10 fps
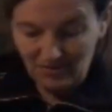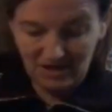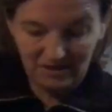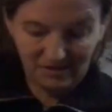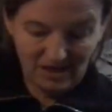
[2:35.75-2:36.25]
we're
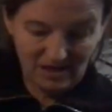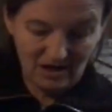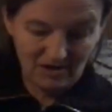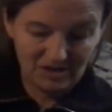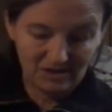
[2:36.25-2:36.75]
going to set
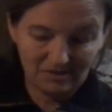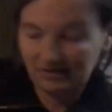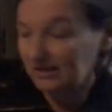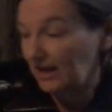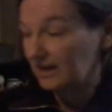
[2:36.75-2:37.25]
our yeast
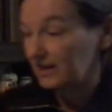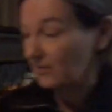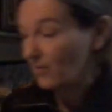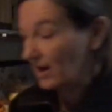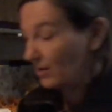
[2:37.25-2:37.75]
aside,
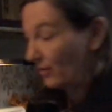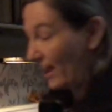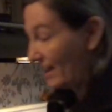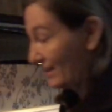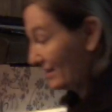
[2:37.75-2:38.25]
and while
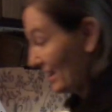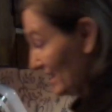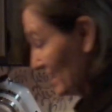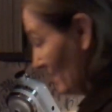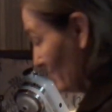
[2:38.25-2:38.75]
that is
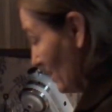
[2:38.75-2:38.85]
setting up,